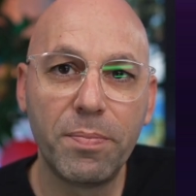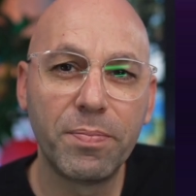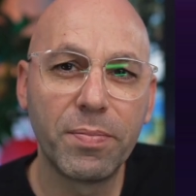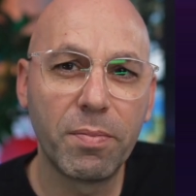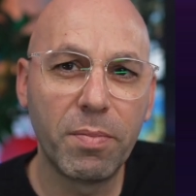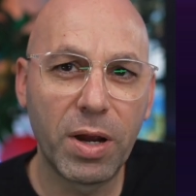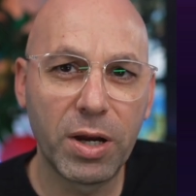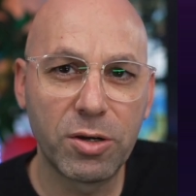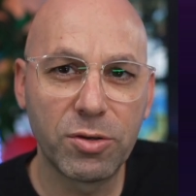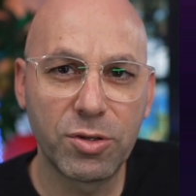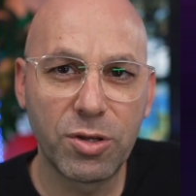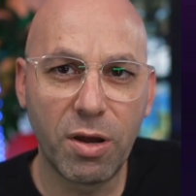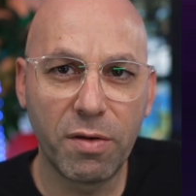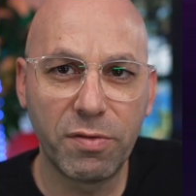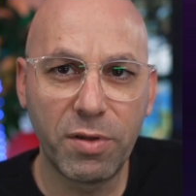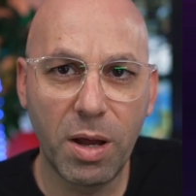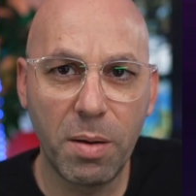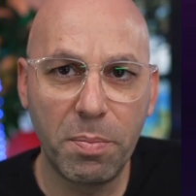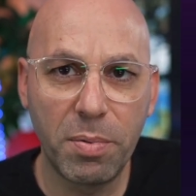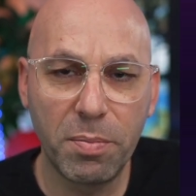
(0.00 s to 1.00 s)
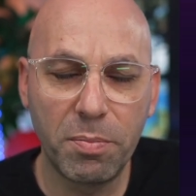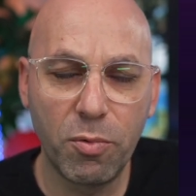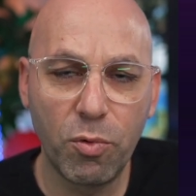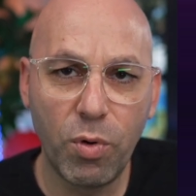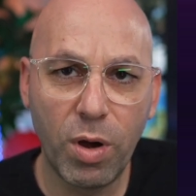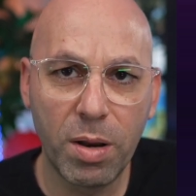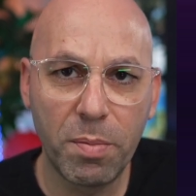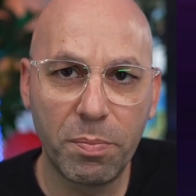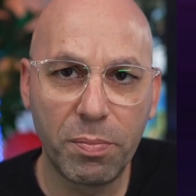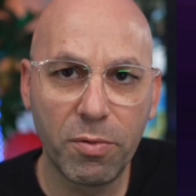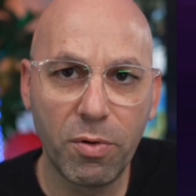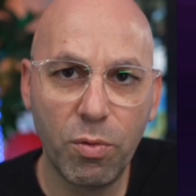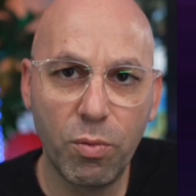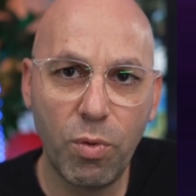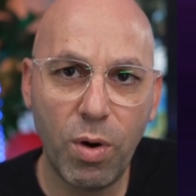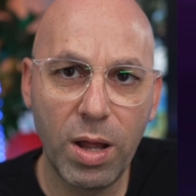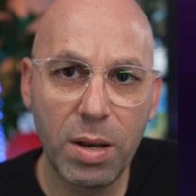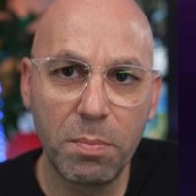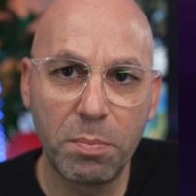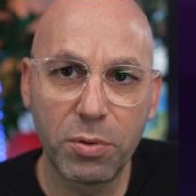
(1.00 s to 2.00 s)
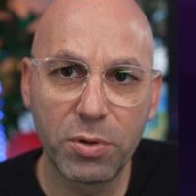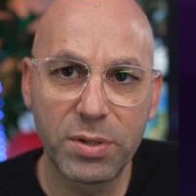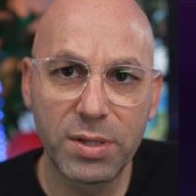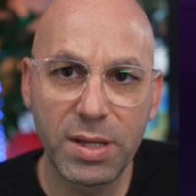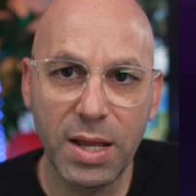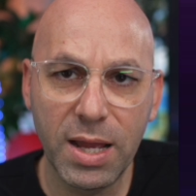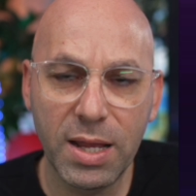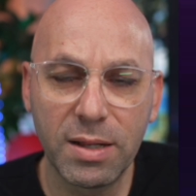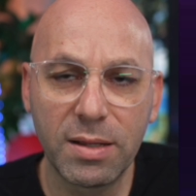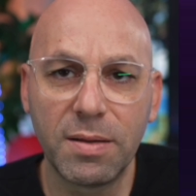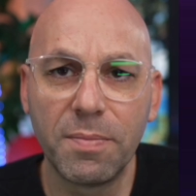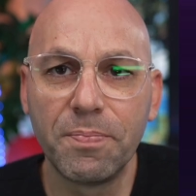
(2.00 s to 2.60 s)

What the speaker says: Microsoft up 1%,